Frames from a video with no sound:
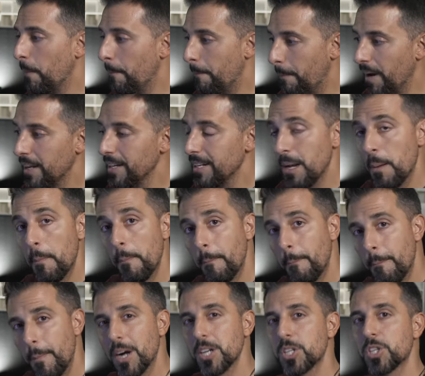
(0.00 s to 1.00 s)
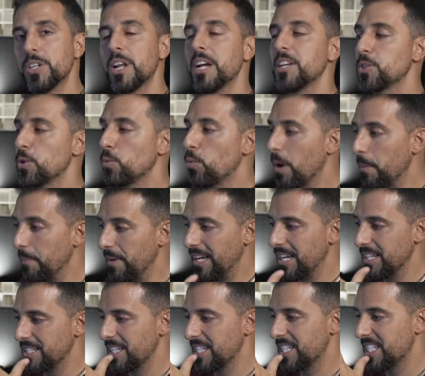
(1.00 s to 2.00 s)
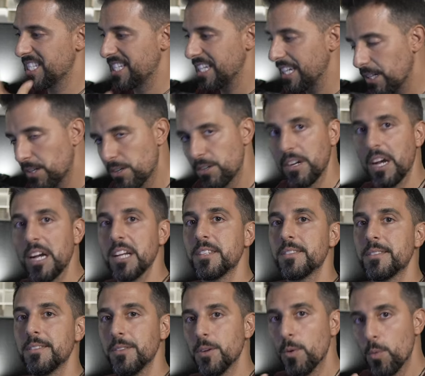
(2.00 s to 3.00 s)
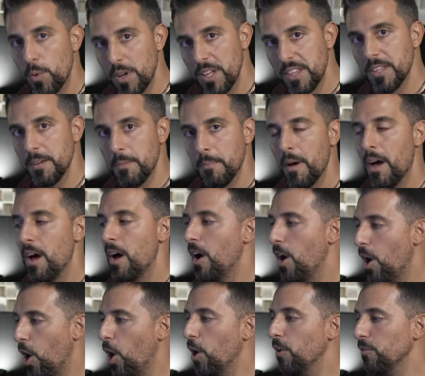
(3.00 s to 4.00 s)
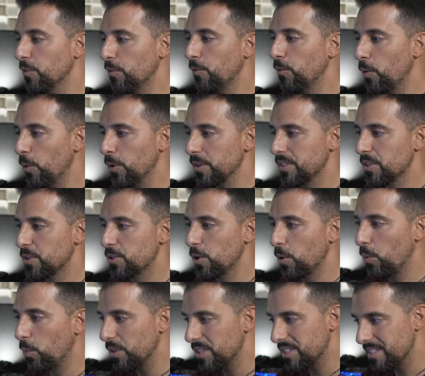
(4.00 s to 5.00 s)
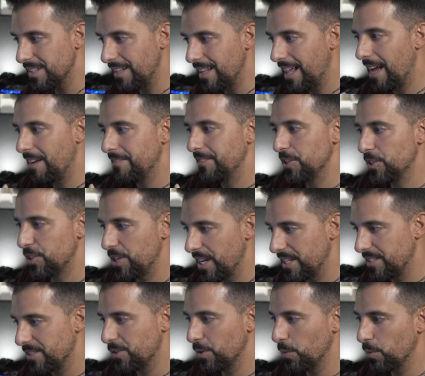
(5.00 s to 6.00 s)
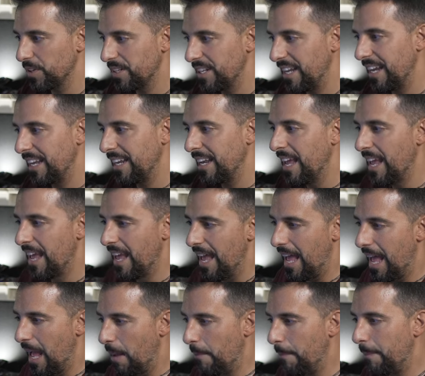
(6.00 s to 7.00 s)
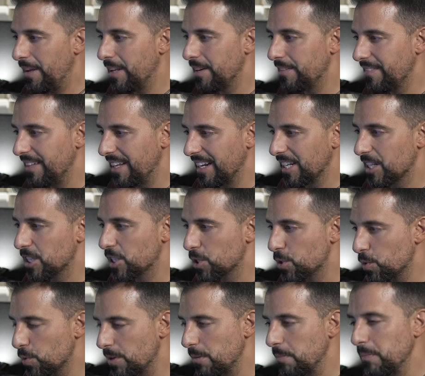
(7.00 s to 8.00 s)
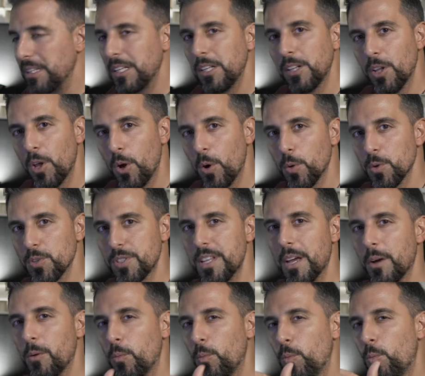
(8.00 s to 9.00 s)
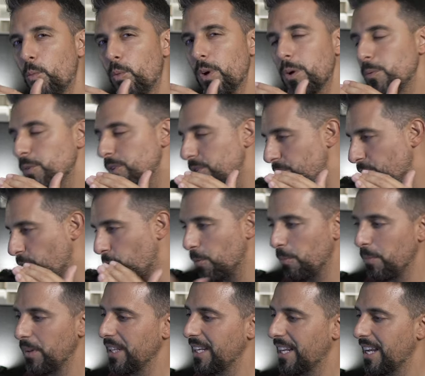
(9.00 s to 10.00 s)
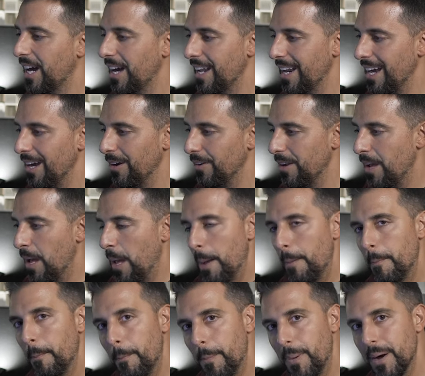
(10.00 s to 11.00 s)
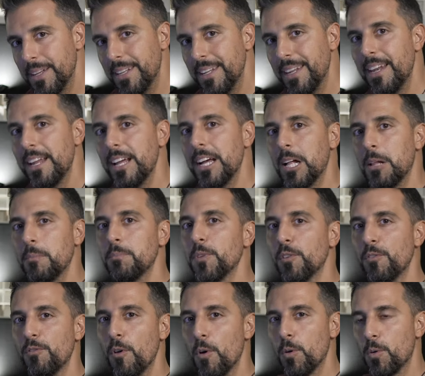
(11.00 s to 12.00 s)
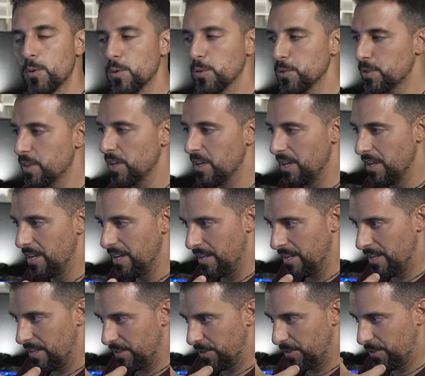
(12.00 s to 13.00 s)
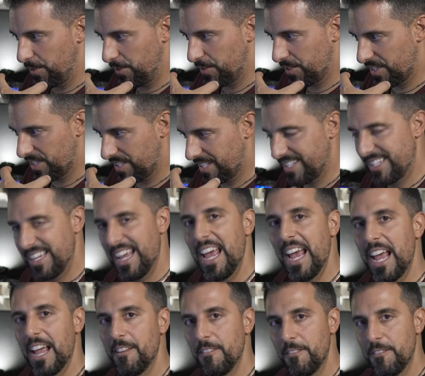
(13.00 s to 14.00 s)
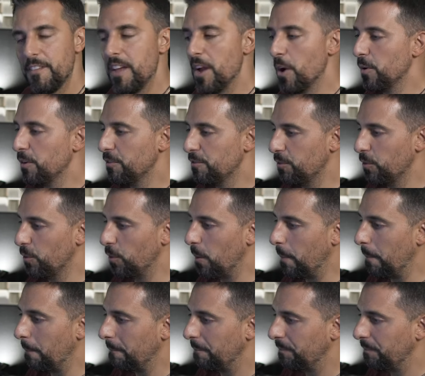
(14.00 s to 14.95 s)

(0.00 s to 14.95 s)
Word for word: but in a much nicer way because it's synchronized to the rhythm of the voice. So we still have the chance to retain a bit of that extremely lows that we would normally cut out, but that help the vocals to stay very full.